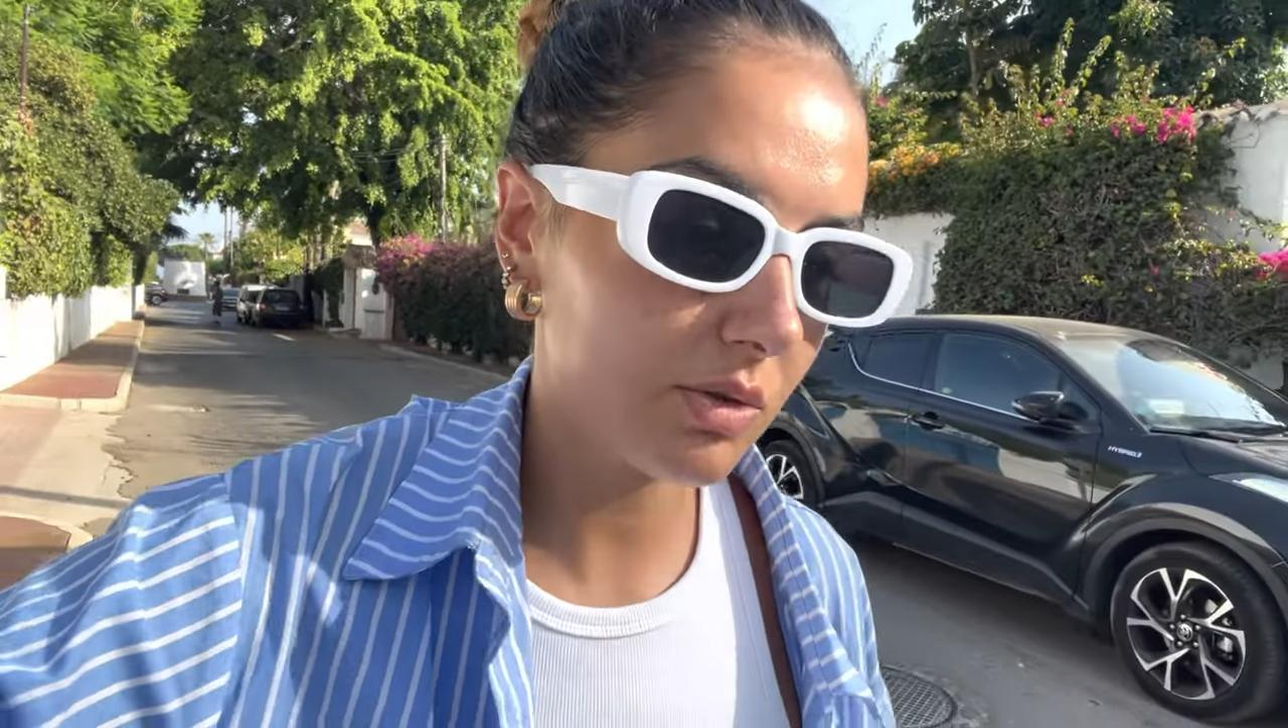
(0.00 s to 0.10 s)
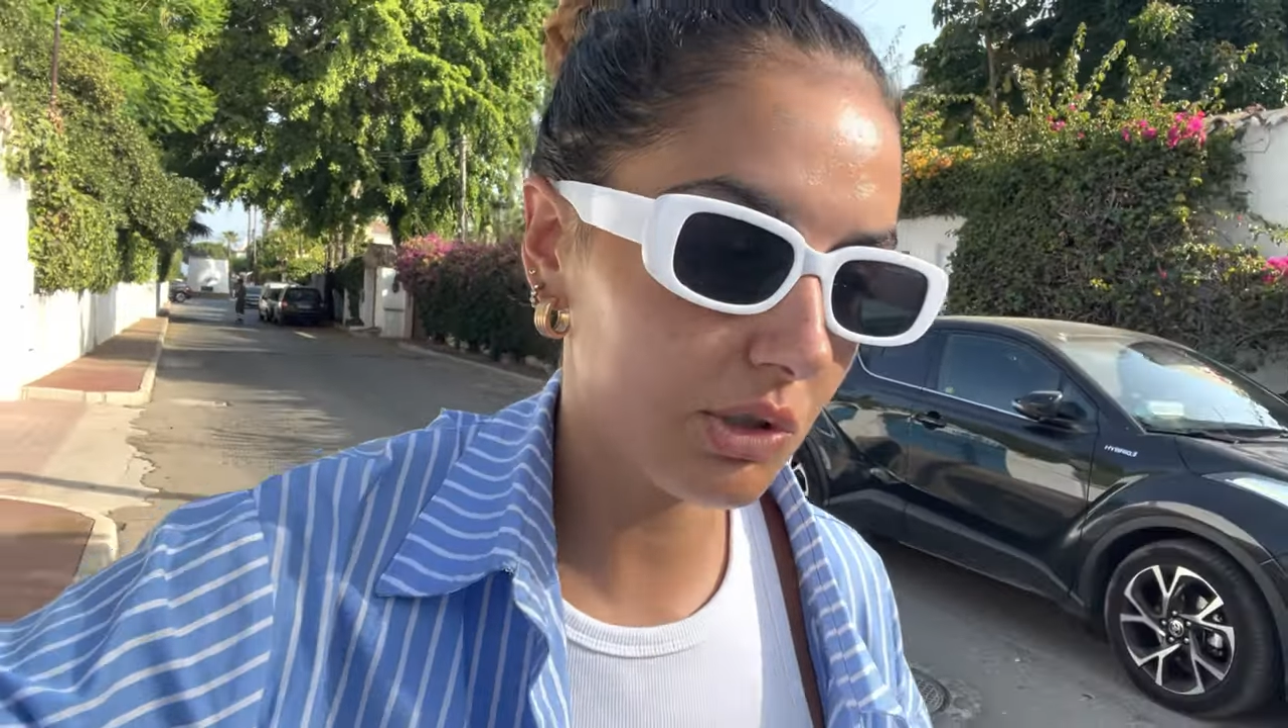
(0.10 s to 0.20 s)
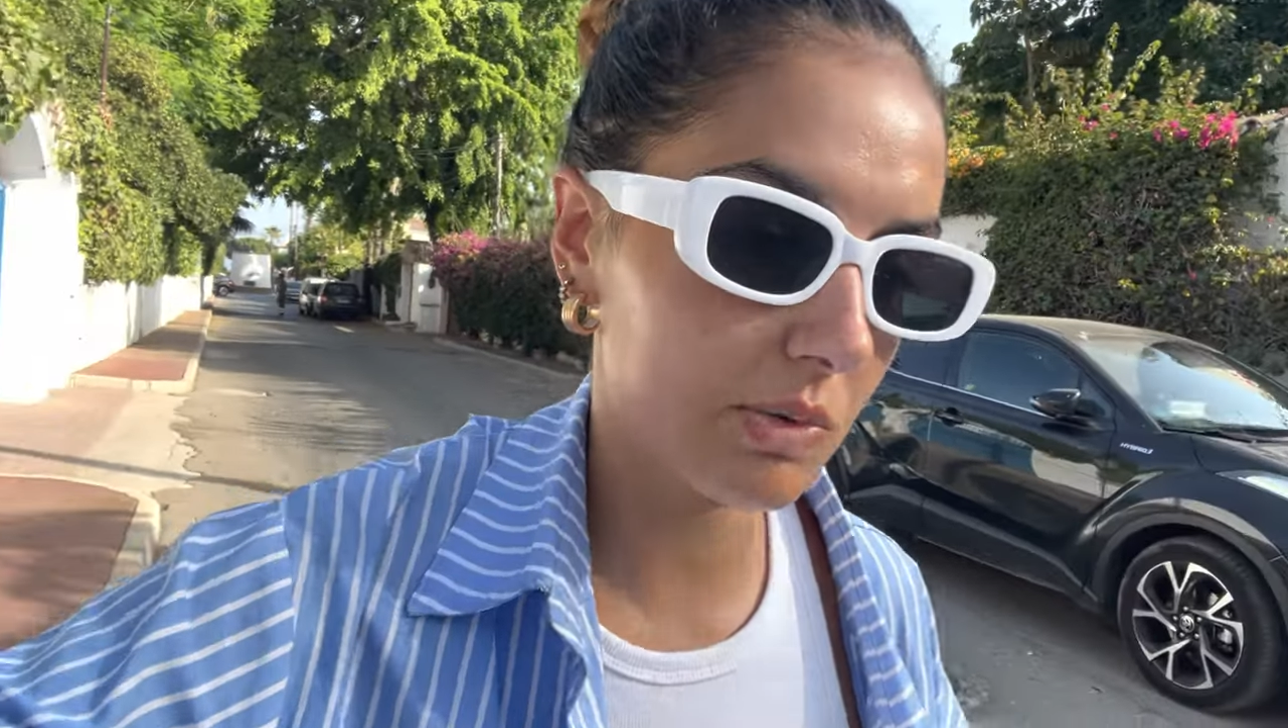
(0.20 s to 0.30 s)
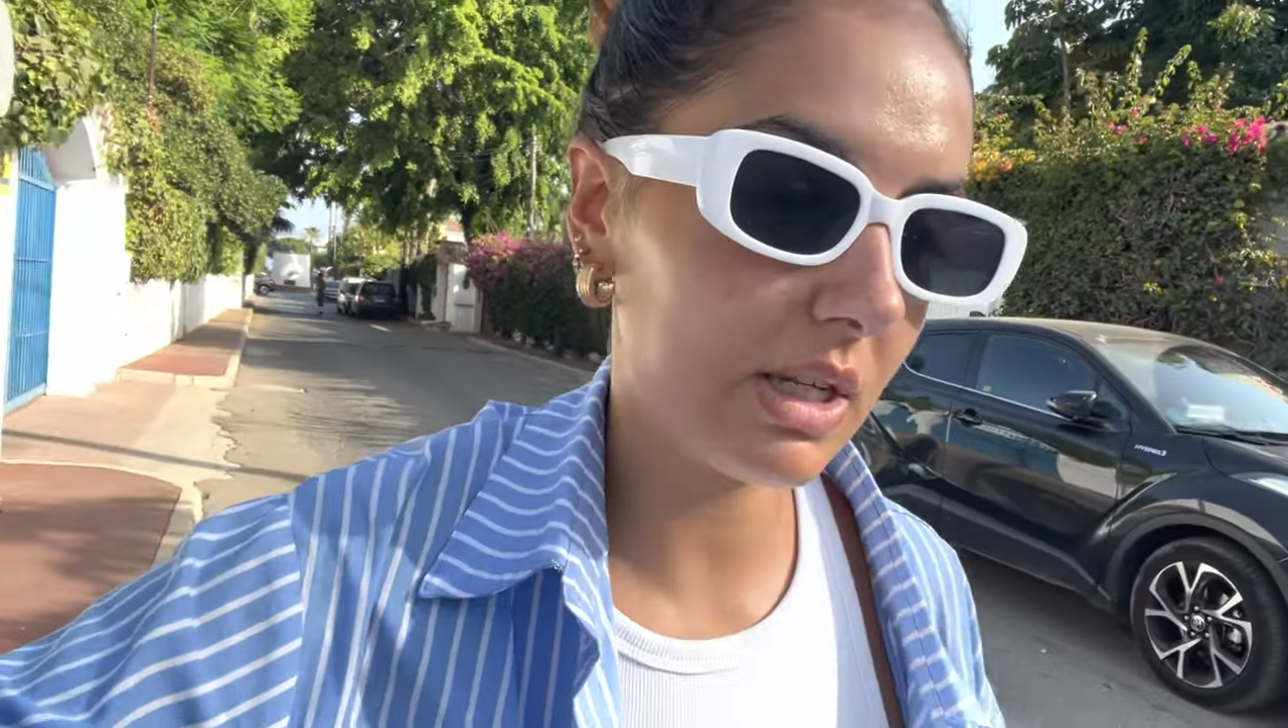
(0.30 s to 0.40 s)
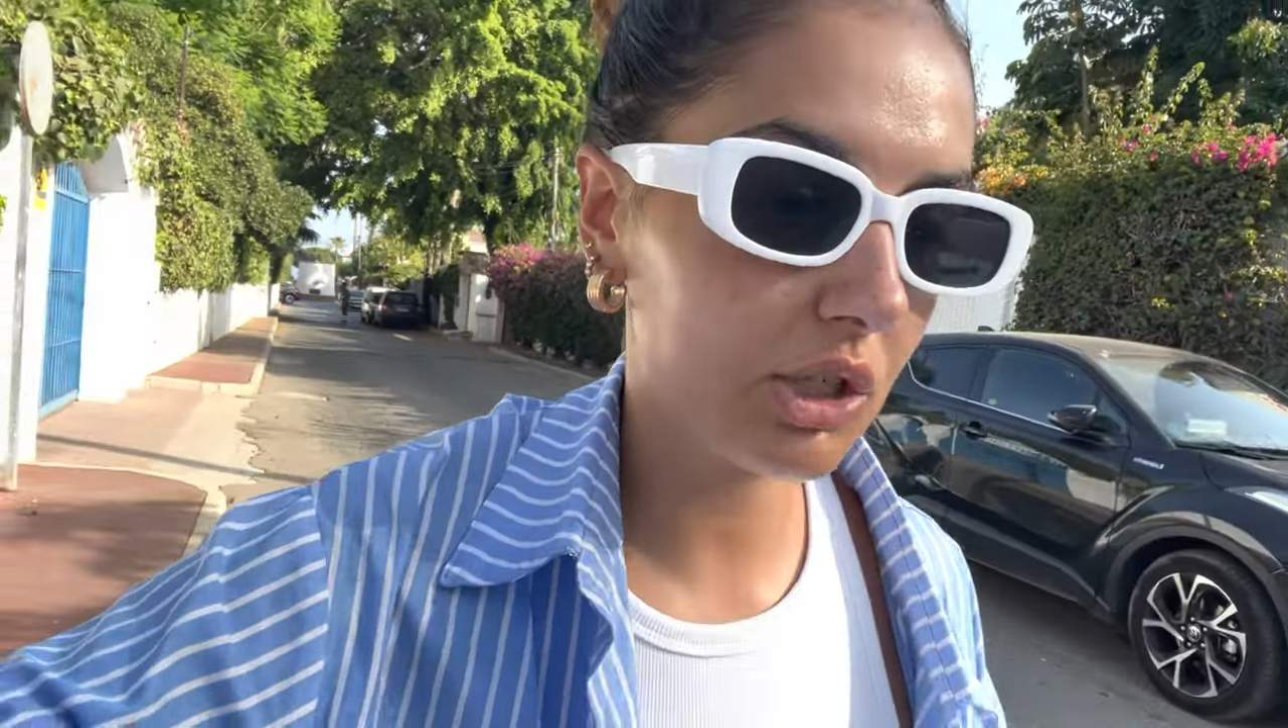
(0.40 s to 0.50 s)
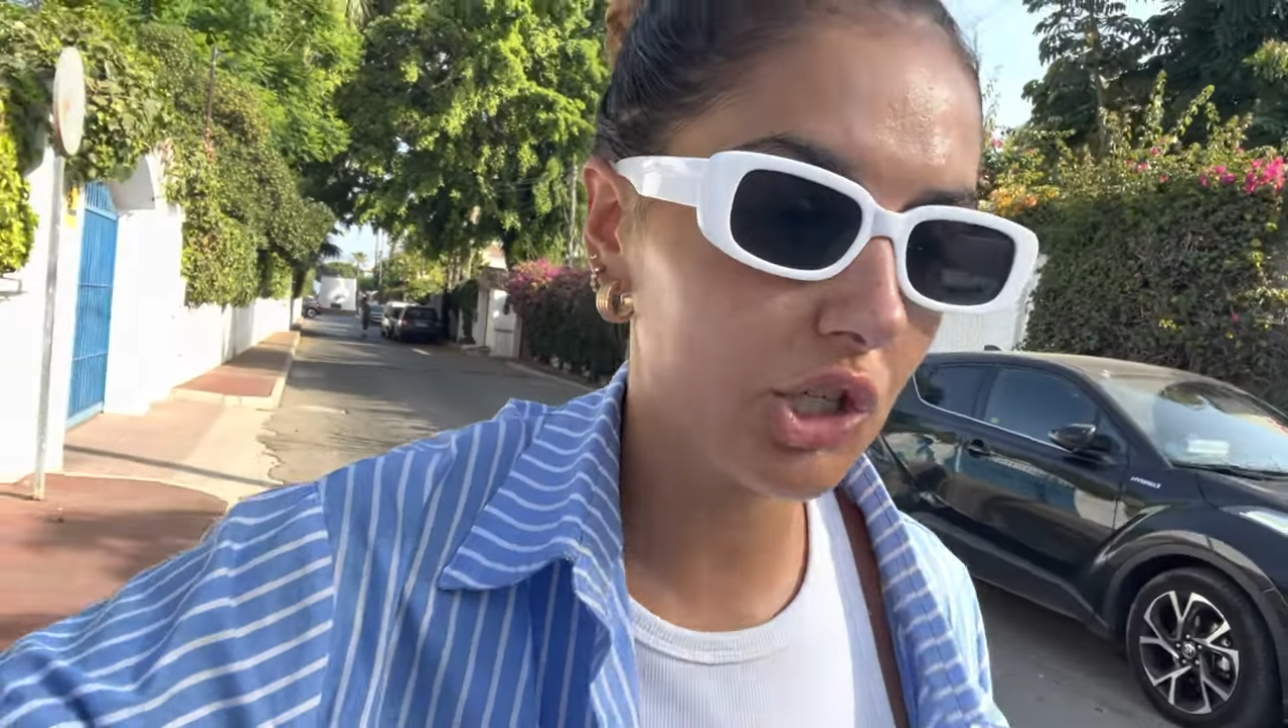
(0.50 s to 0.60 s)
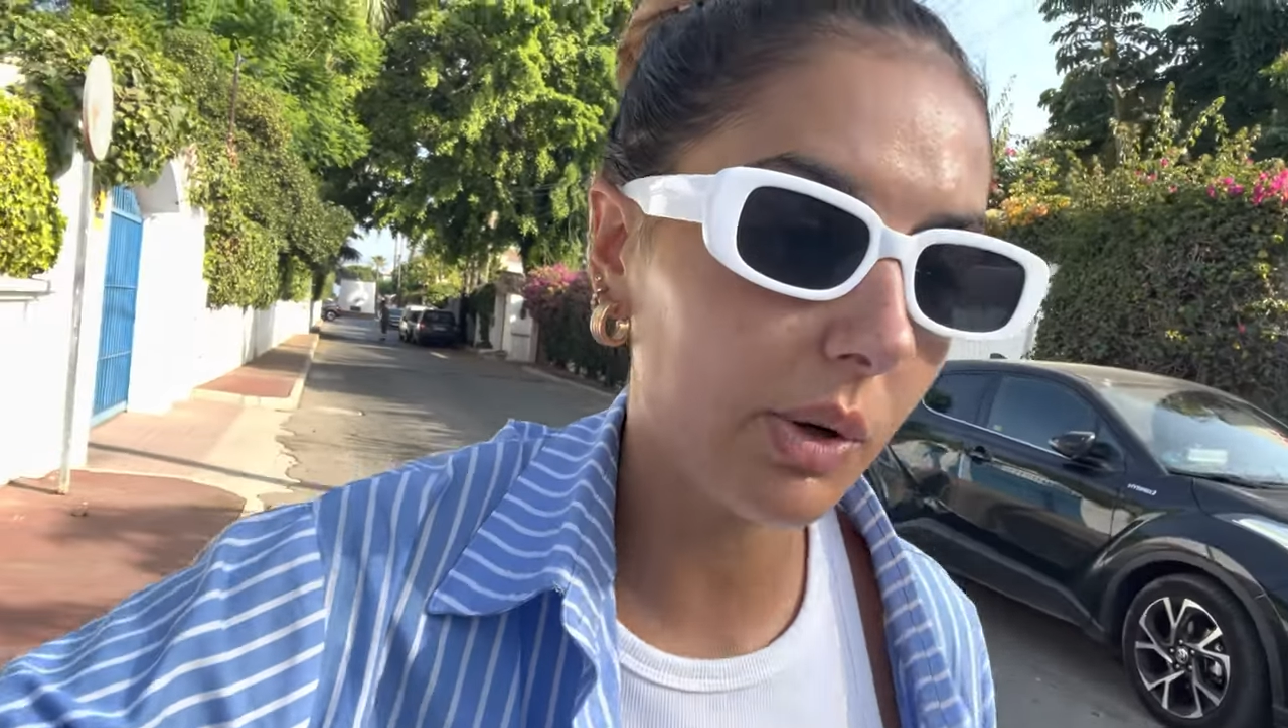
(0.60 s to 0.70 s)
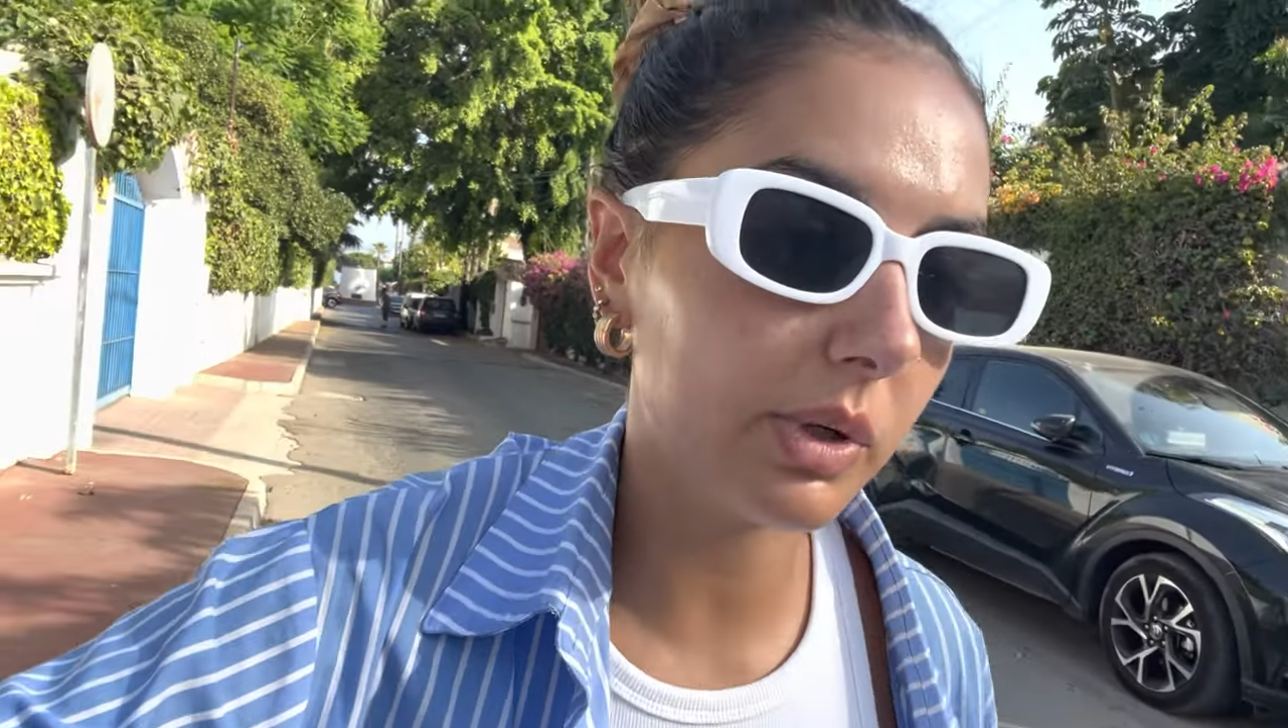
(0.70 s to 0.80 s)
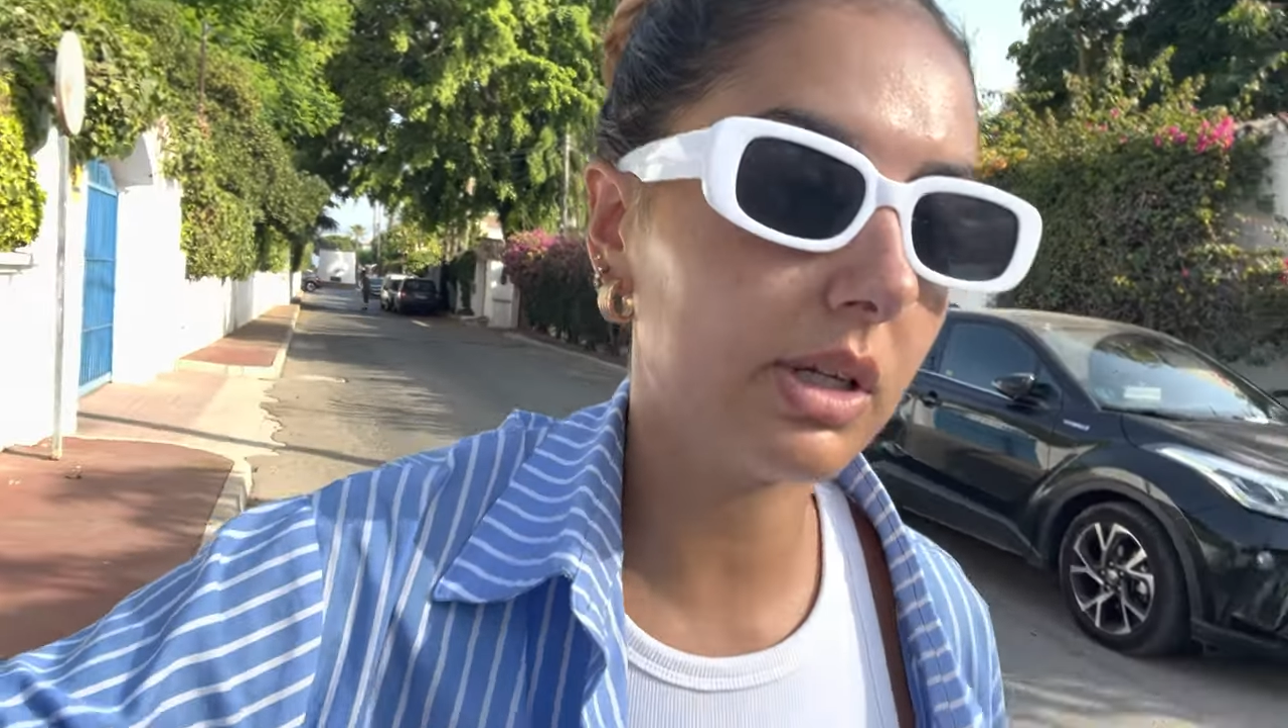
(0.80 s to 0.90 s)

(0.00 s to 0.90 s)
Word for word: She was like shouting,